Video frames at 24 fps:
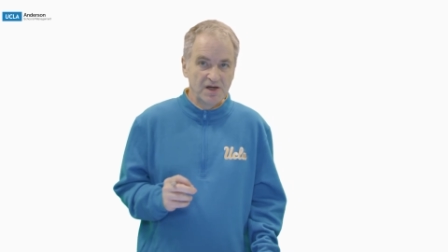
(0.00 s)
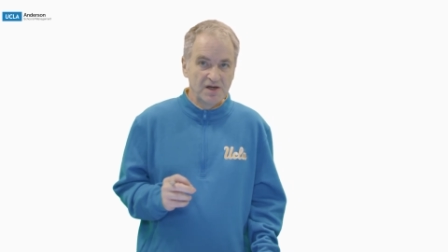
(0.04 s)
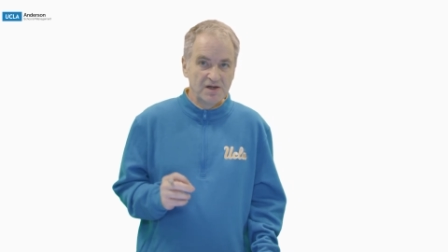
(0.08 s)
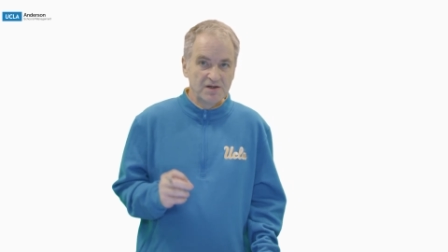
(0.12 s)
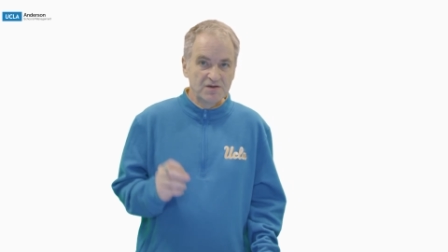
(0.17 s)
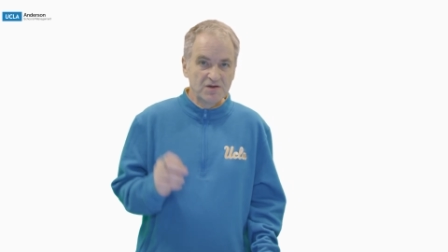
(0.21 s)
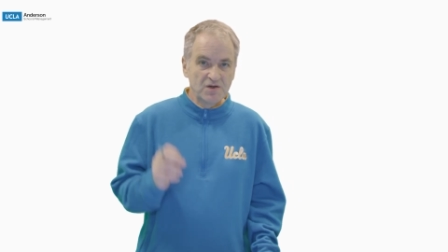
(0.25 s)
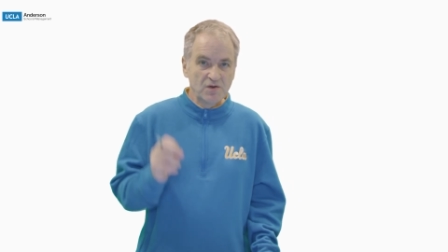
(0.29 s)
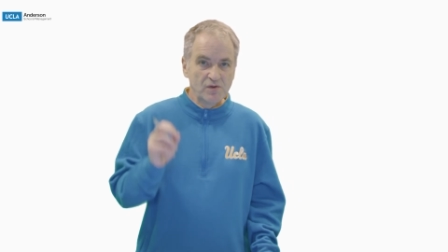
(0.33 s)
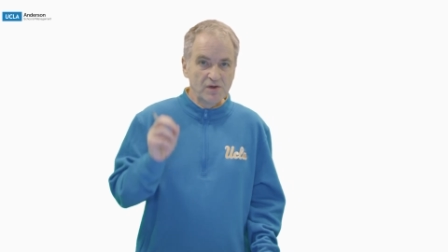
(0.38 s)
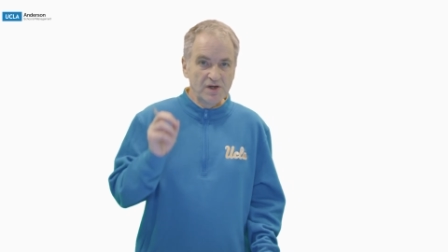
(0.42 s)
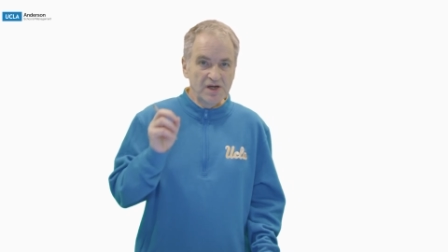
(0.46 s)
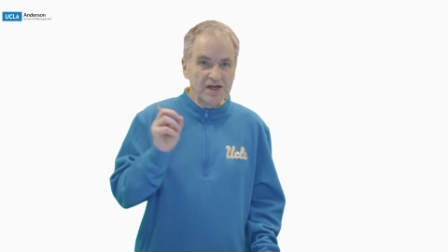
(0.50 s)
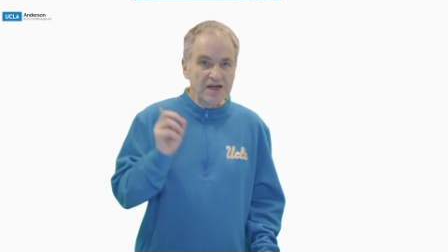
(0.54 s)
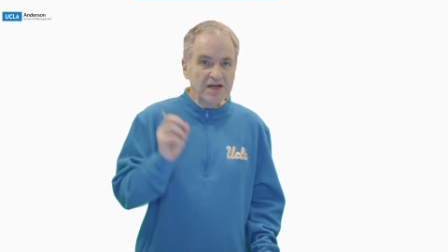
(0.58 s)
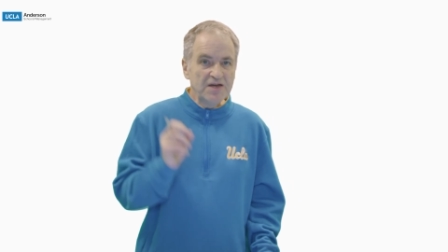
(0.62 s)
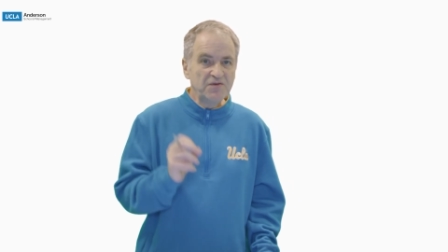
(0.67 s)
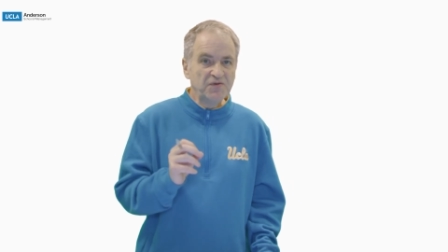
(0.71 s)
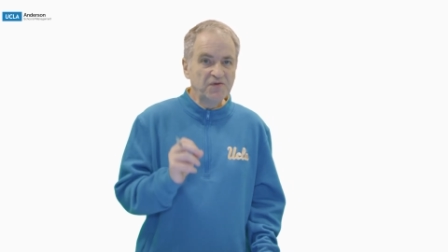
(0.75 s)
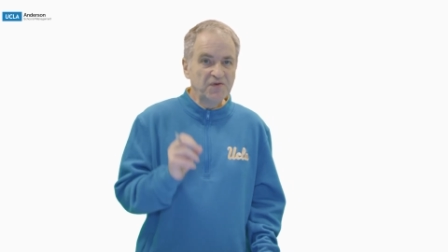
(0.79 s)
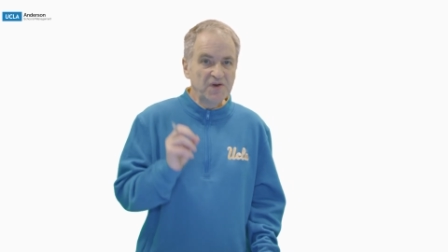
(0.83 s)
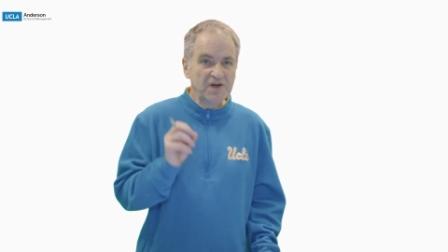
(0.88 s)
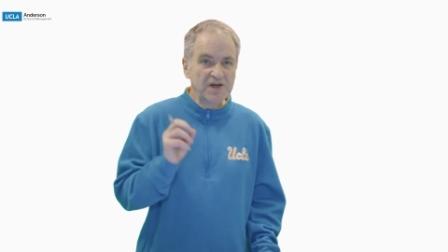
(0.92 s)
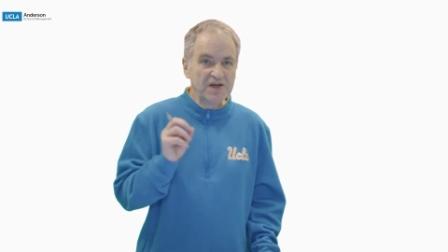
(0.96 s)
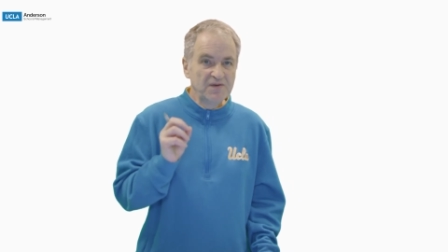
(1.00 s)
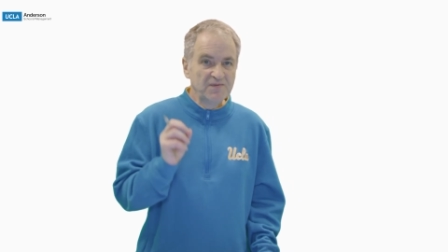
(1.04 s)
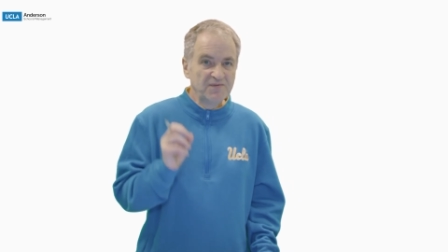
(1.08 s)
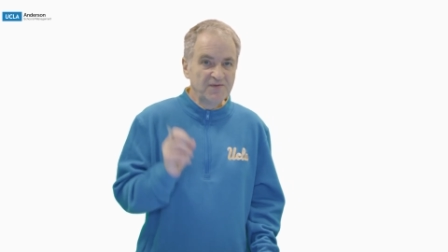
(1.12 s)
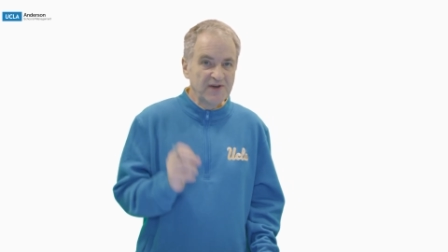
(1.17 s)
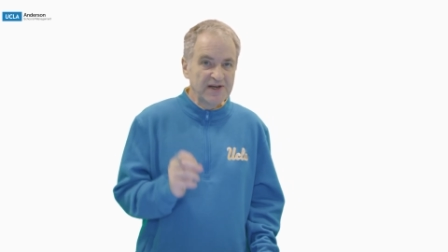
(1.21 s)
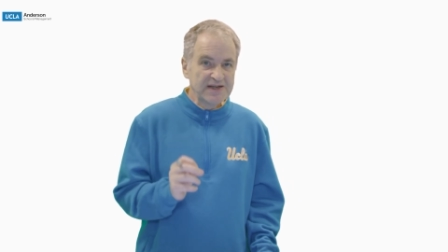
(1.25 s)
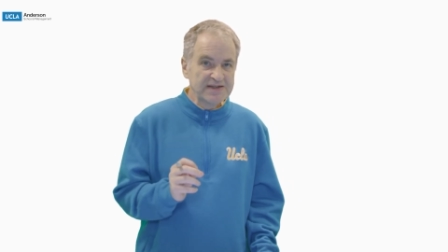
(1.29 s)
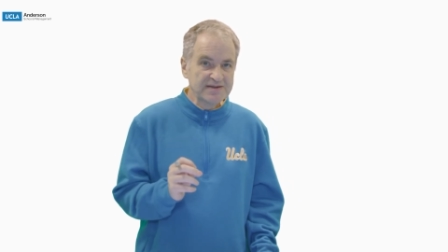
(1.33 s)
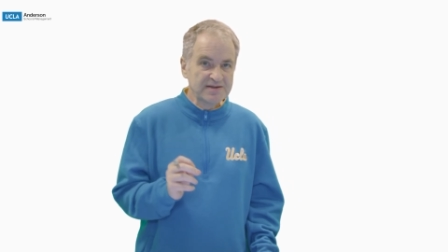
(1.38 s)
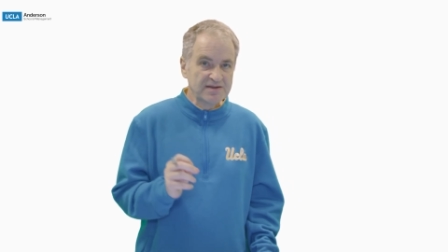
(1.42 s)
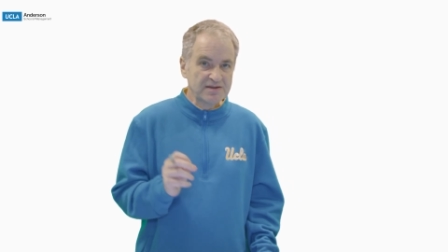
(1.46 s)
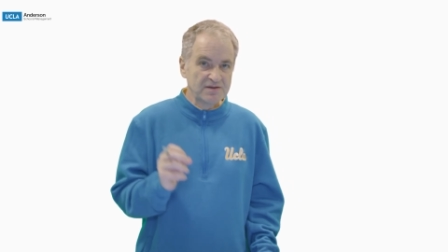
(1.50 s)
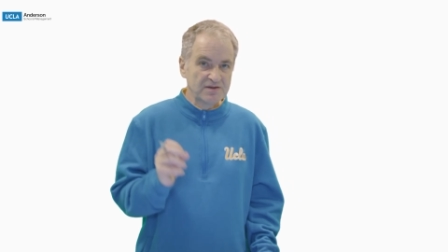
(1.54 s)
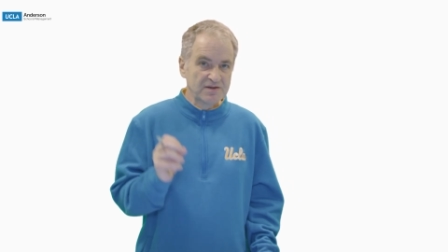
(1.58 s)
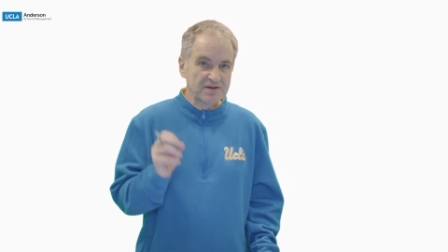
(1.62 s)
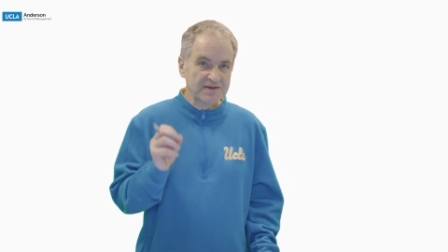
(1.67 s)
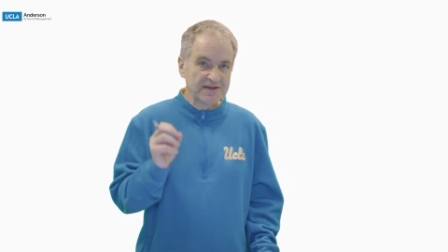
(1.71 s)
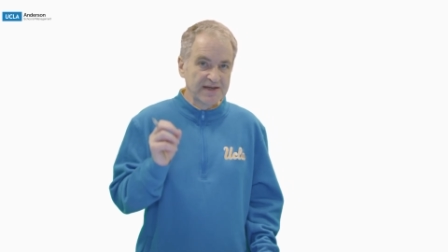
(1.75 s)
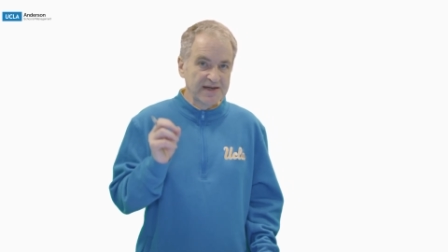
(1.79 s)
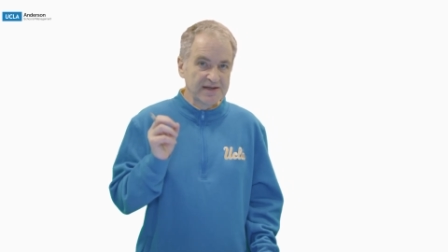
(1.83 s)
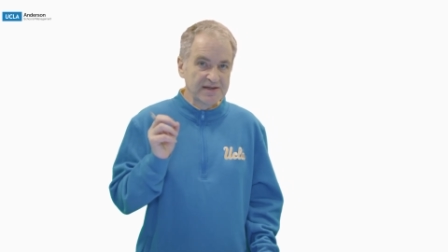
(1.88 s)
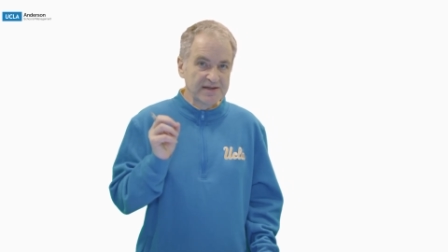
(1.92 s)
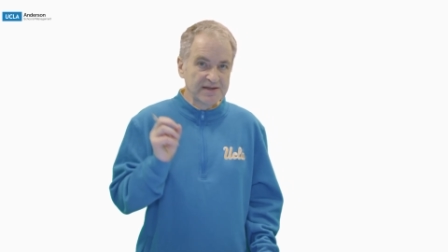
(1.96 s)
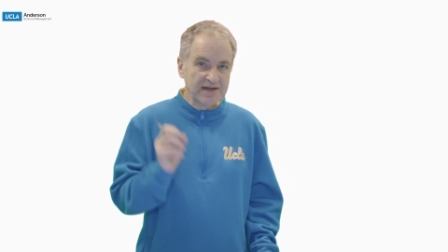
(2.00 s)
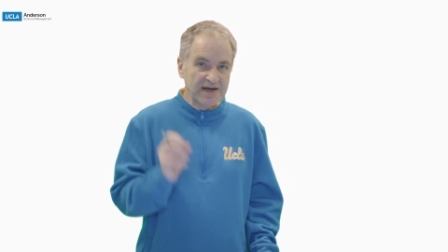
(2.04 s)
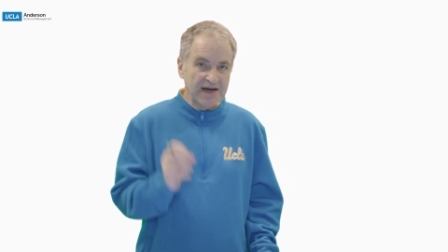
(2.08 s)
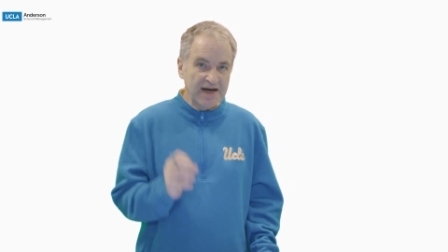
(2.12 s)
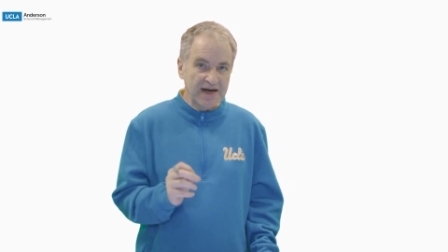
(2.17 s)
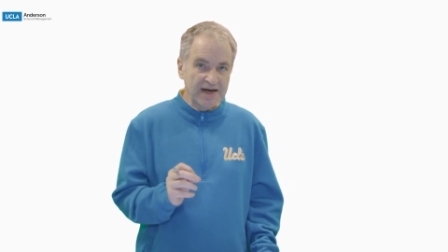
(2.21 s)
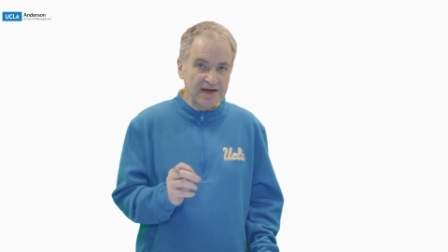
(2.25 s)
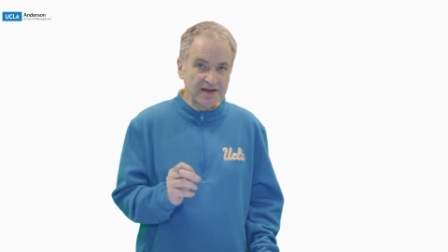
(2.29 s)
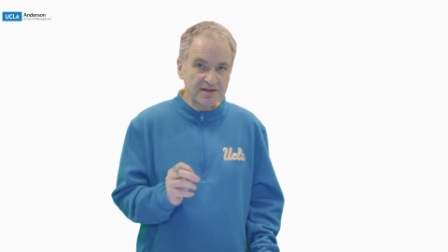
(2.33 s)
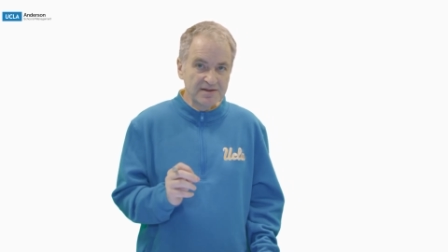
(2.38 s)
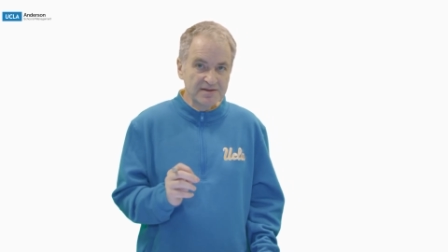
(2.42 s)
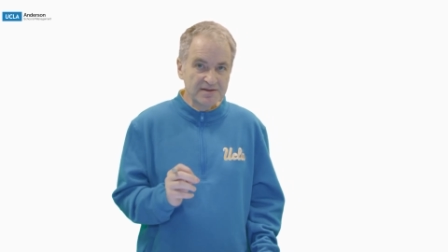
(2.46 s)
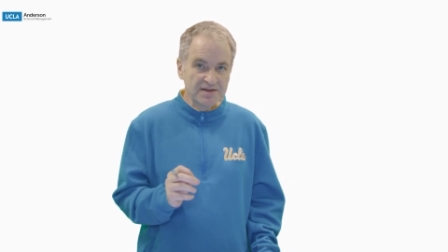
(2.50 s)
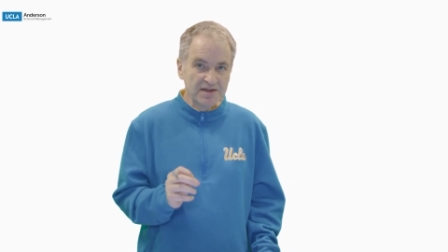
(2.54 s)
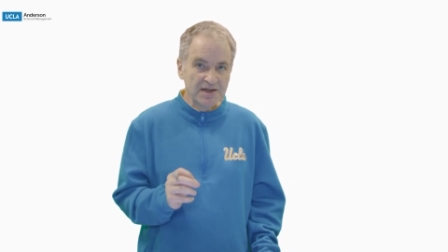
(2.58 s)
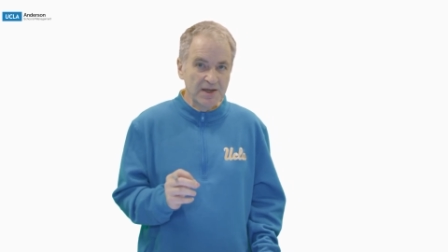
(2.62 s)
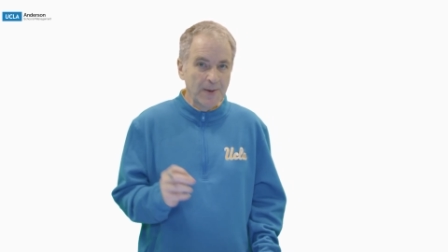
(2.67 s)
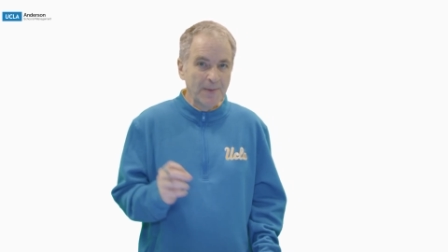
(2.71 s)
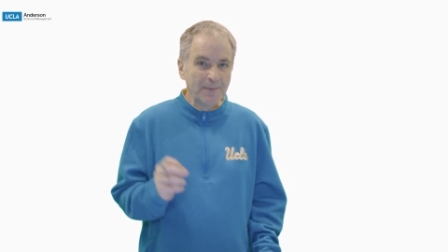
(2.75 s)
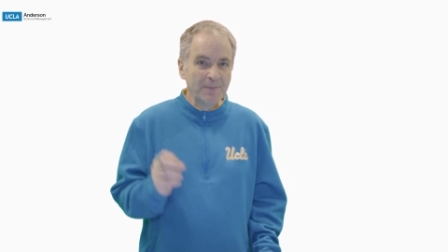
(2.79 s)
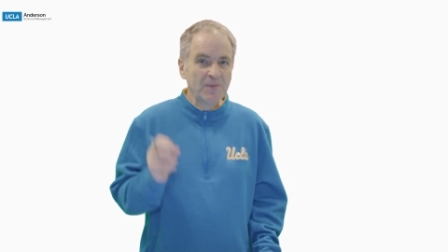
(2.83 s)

So if investors get taxed